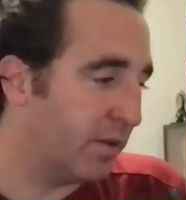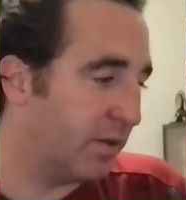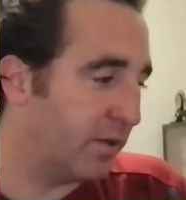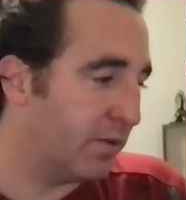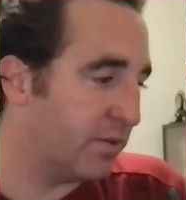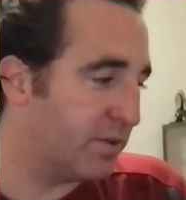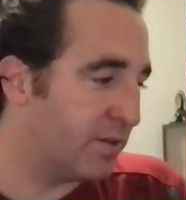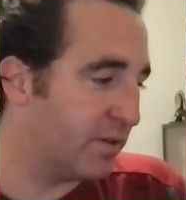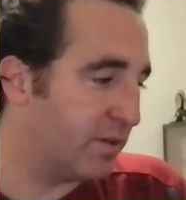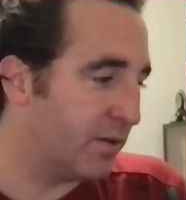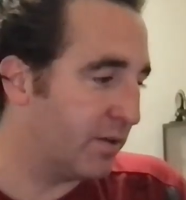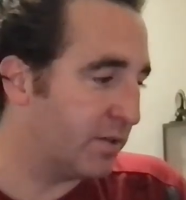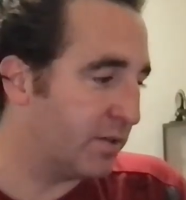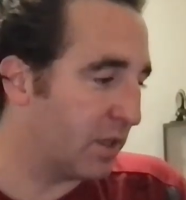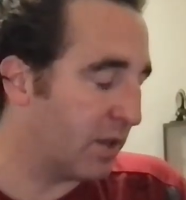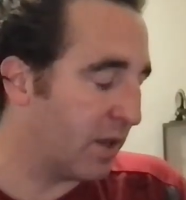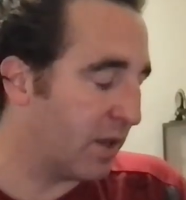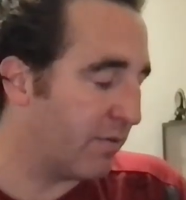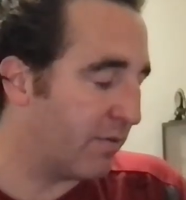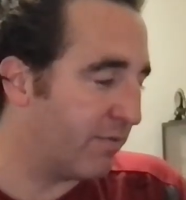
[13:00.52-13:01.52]
there's a
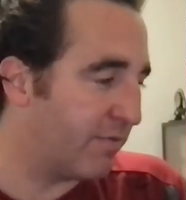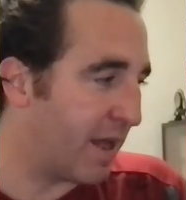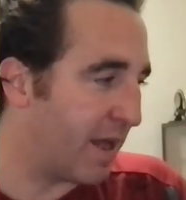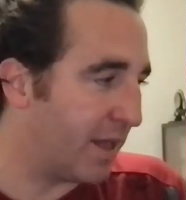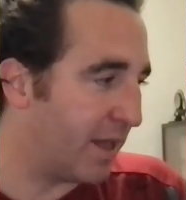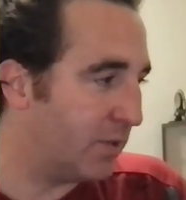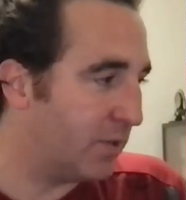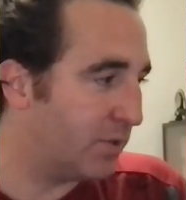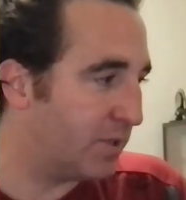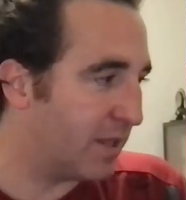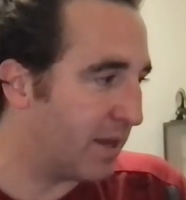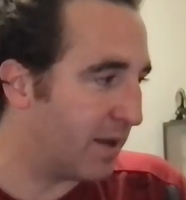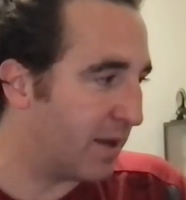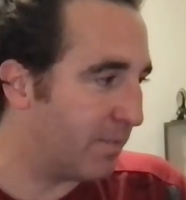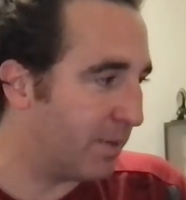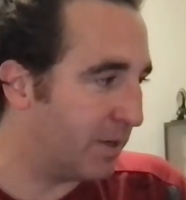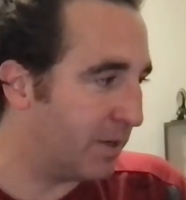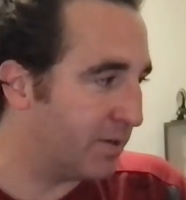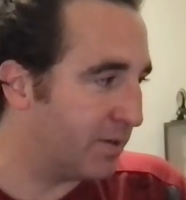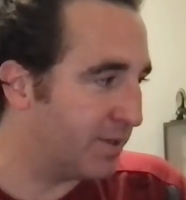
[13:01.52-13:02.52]
lot of value to that,
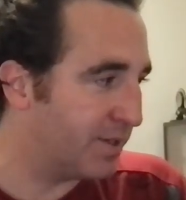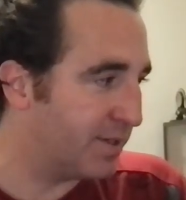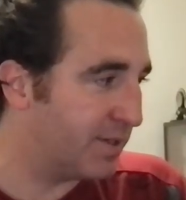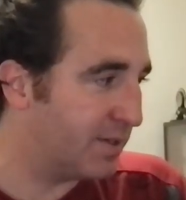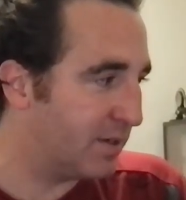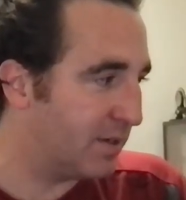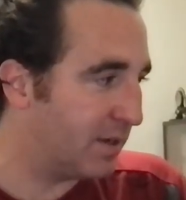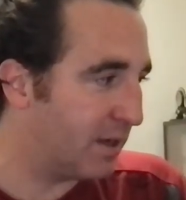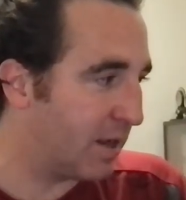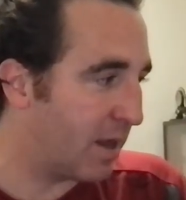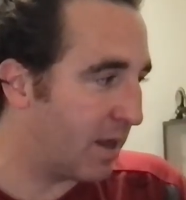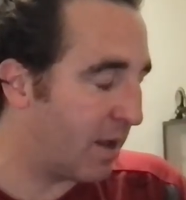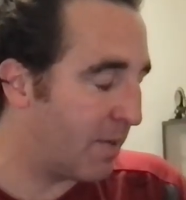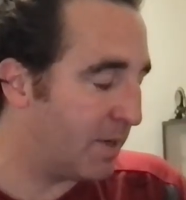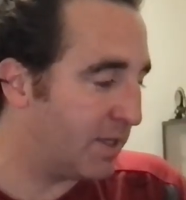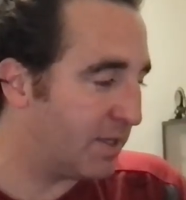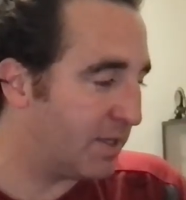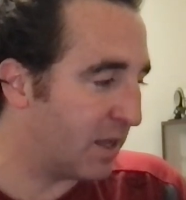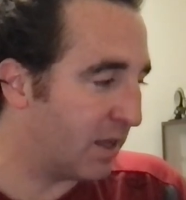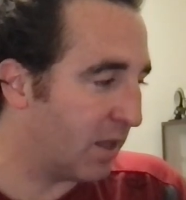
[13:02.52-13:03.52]
because I
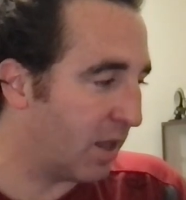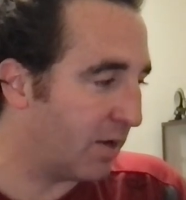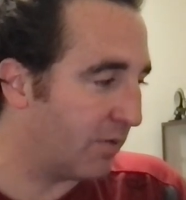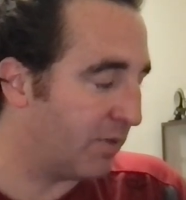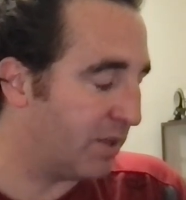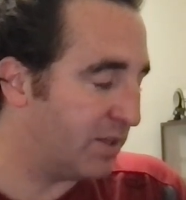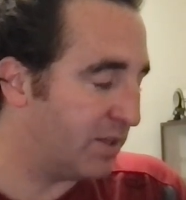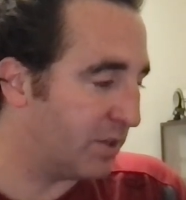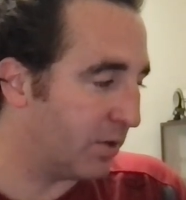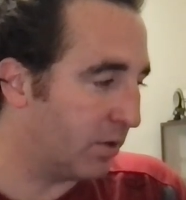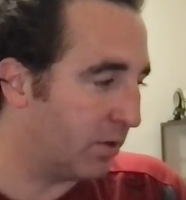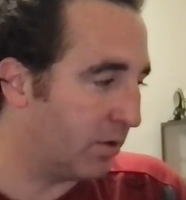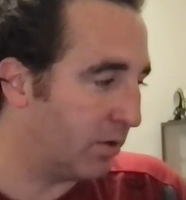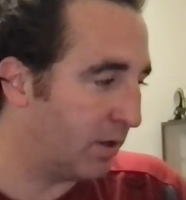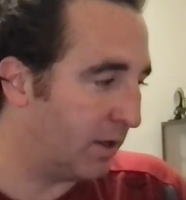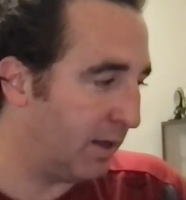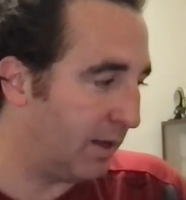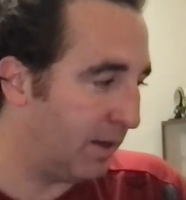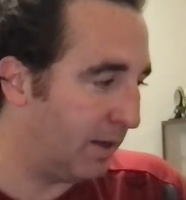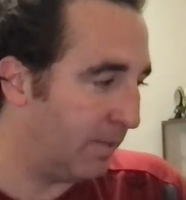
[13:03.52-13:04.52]
mean, a lot of these
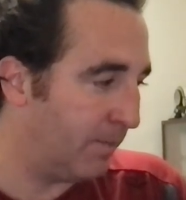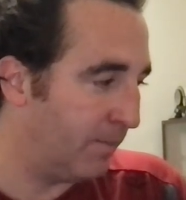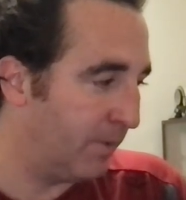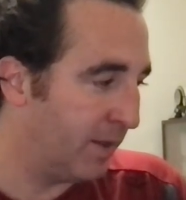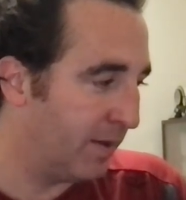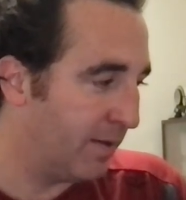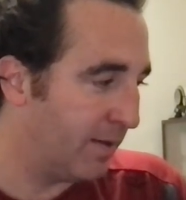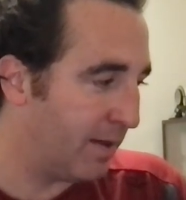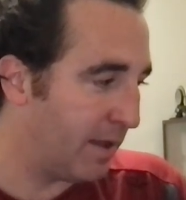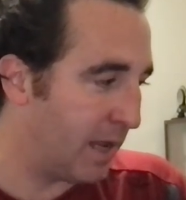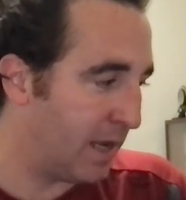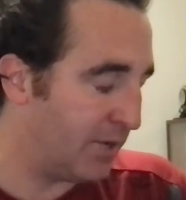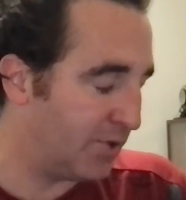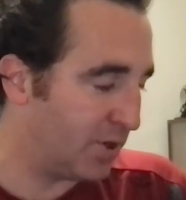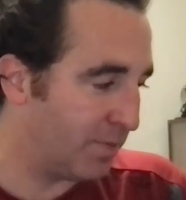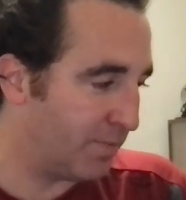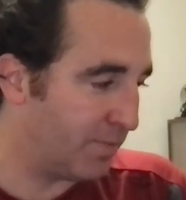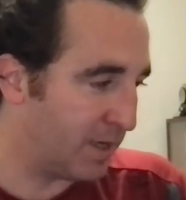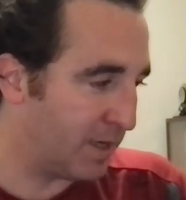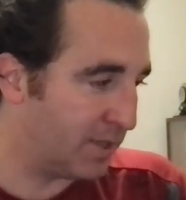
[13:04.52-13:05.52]
early
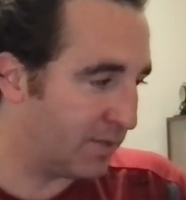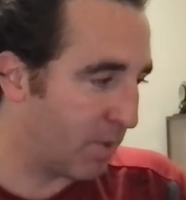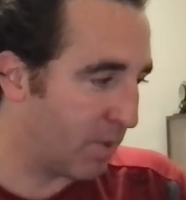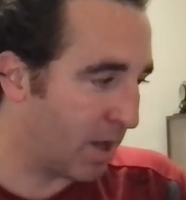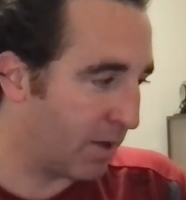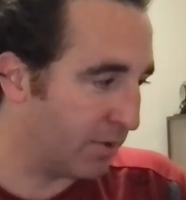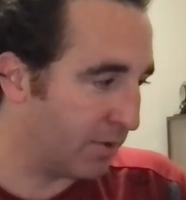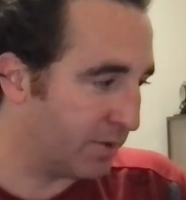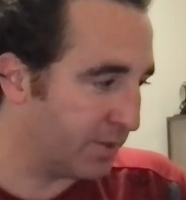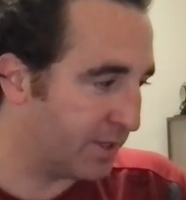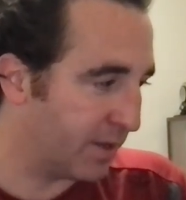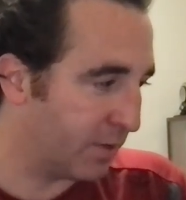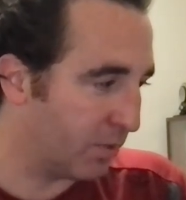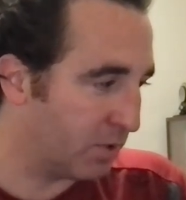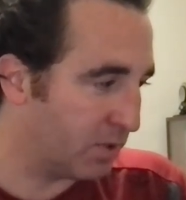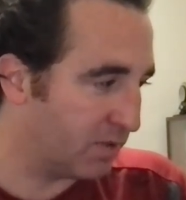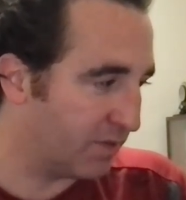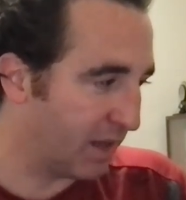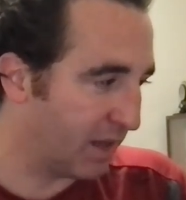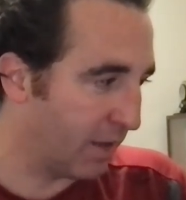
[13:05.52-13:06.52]
agent-based models that were
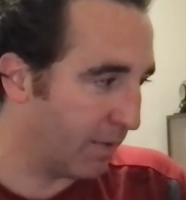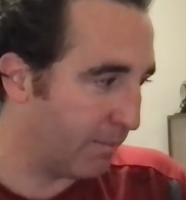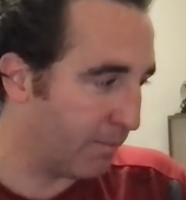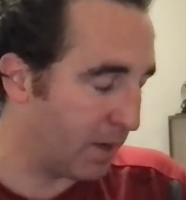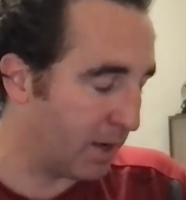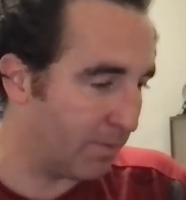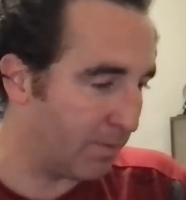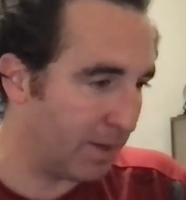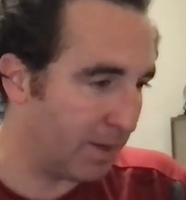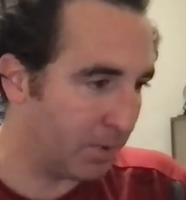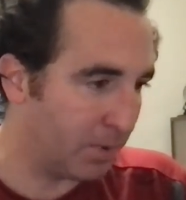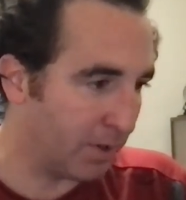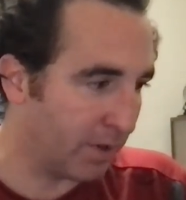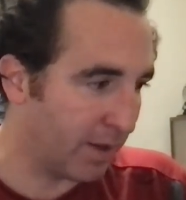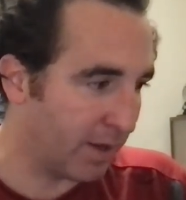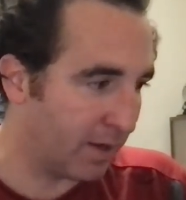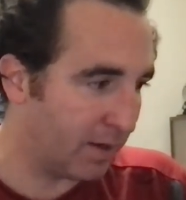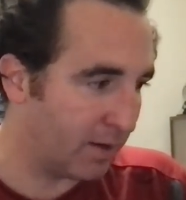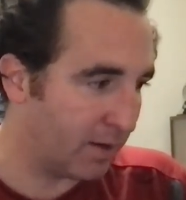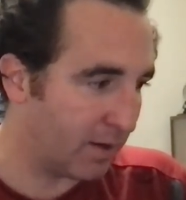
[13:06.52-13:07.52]
developed by people
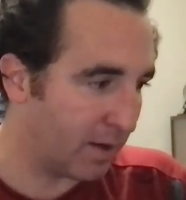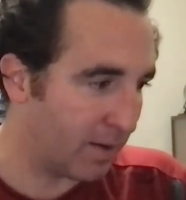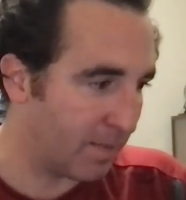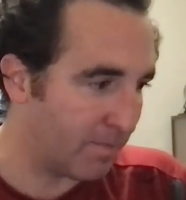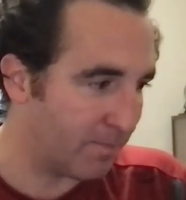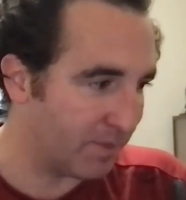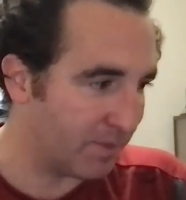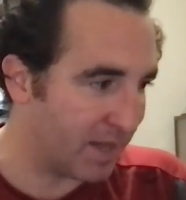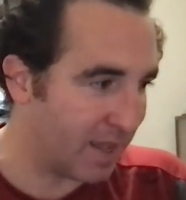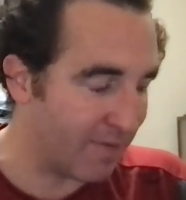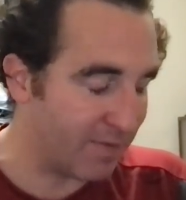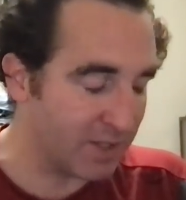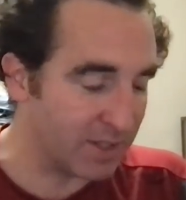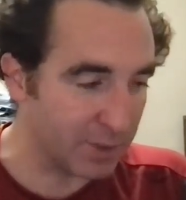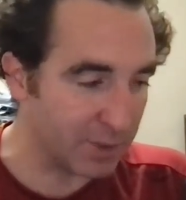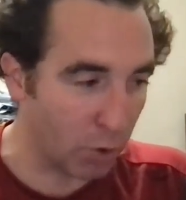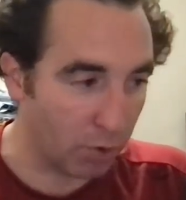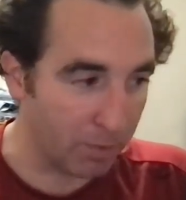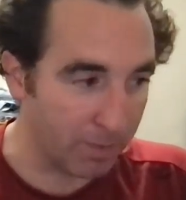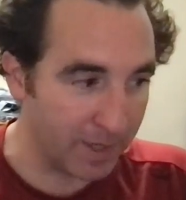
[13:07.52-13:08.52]
like Kevin
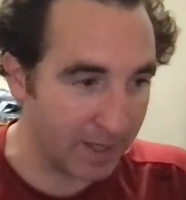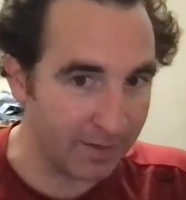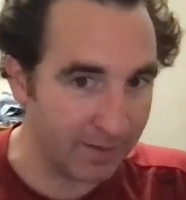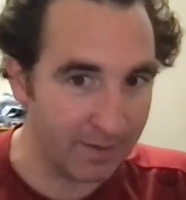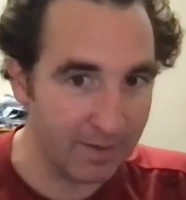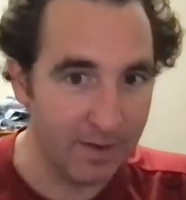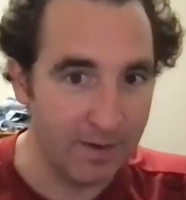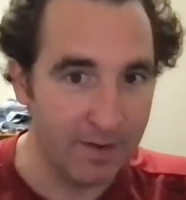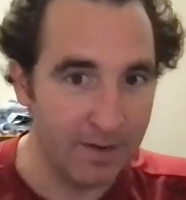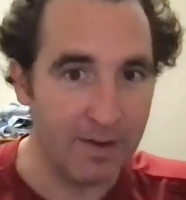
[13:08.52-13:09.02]
Zollman,